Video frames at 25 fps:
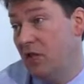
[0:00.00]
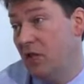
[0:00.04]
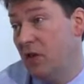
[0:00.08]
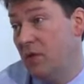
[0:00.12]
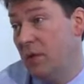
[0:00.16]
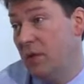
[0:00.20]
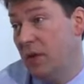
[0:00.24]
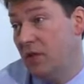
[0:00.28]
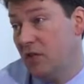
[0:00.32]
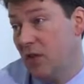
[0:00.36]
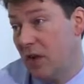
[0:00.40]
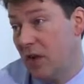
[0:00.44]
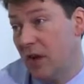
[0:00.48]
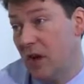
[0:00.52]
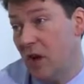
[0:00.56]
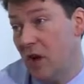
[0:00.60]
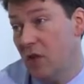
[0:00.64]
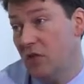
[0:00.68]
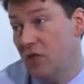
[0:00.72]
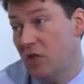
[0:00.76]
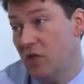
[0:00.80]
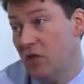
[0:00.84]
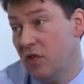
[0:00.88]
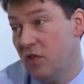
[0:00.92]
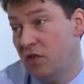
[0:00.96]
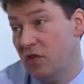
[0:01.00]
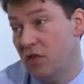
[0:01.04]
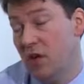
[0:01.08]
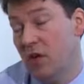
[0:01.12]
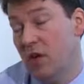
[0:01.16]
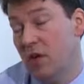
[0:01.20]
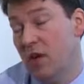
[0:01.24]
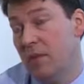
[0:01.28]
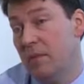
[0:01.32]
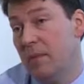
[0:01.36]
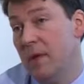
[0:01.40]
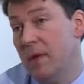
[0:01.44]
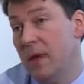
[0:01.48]
It could be a psychosis
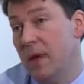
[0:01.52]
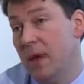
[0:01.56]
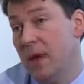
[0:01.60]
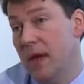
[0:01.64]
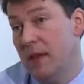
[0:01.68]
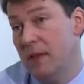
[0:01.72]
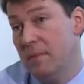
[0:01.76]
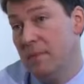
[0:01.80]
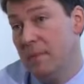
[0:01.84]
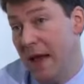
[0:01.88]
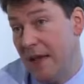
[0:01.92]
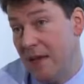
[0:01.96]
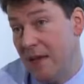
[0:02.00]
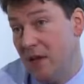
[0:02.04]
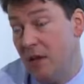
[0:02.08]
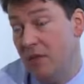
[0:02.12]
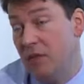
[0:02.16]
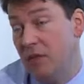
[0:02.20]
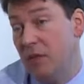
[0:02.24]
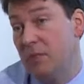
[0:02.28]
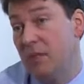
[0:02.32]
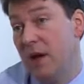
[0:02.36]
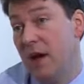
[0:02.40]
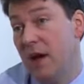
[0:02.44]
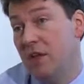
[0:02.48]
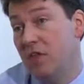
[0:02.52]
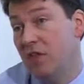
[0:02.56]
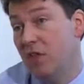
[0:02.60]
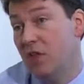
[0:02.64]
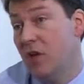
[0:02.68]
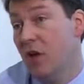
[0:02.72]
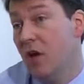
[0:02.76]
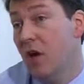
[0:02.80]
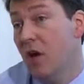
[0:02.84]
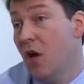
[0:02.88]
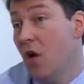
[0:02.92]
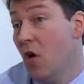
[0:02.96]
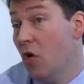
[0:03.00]
independent of
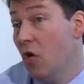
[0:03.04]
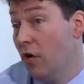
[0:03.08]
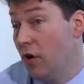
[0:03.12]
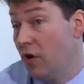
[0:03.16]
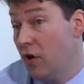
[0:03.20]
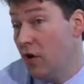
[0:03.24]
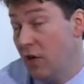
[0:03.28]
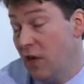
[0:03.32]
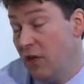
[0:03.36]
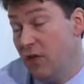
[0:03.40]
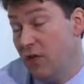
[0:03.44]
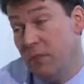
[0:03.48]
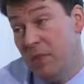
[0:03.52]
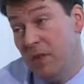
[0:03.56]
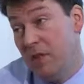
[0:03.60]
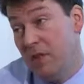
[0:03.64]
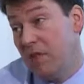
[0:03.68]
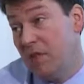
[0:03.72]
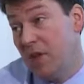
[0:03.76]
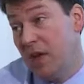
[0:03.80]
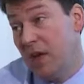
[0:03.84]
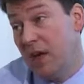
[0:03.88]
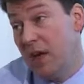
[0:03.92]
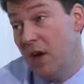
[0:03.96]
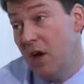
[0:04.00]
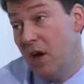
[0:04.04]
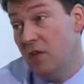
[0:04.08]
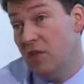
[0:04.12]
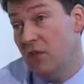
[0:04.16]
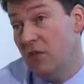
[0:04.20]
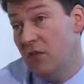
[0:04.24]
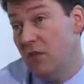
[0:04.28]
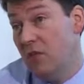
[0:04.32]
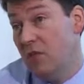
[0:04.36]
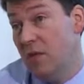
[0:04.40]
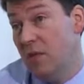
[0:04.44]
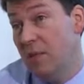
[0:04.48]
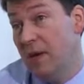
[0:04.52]
depression, or it could even be the
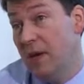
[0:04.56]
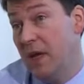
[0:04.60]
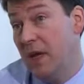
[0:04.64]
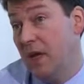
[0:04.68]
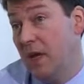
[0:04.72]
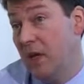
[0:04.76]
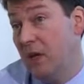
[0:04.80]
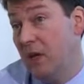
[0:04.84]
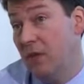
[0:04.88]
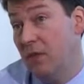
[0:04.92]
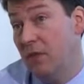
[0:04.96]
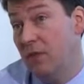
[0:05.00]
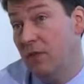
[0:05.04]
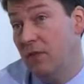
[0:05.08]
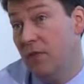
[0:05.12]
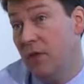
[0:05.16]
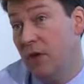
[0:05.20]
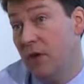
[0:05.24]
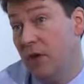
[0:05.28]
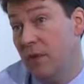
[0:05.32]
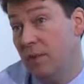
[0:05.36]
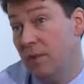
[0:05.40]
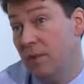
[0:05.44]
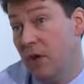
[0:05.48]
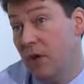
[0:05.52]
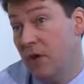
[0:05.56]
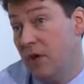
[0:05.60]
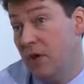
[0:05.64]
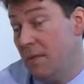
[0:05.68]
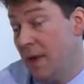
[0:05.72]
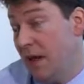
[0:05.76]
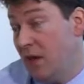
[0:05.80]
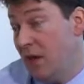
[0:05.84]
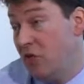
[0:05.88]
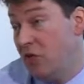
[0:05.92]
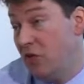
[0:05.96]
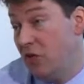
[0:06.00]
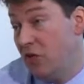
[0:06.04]
psychosis in the beginning of a
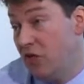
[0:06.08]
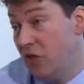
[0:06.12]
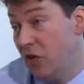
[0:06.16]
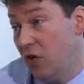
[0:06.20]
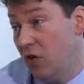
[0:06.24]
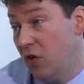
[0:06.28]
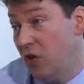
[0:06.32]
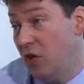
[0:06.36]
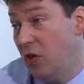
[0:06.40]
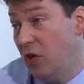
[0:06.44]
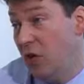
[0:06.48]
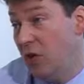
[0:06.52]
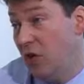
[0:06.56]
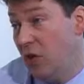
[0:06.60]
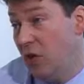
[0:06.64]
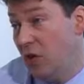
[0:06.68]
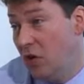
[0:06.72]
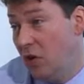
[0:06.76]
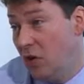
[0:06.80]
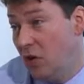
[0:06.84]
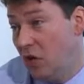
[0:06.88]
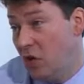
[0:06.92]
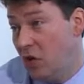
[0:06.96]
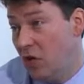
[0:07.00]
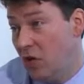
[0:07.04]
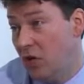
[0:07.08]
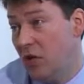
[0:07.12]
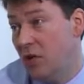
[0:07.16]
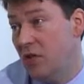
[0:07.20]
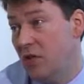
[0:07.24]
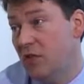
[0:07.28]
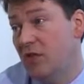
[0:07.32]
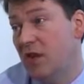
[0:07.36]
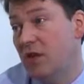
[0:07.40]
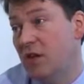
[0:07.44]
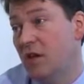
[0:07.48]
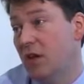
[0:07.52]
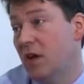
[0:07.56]
dementia. So you could
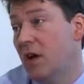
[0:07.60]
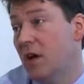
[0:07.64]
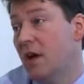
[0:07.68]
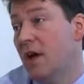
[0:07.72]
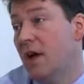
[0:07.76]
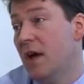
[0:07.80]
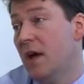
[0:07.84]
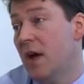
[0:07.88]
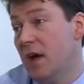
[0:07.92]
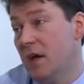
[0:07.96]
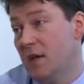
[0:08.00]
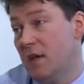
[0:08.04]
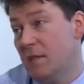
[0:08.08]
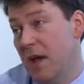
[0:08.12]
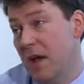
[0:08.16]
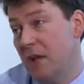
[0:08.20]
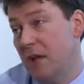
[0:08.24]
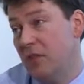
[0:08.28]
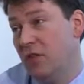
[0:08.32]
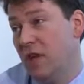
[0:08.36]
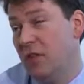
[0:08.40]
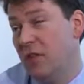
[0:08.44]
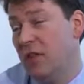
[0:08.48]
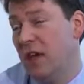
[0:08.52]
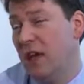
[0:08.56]
consider a dementia.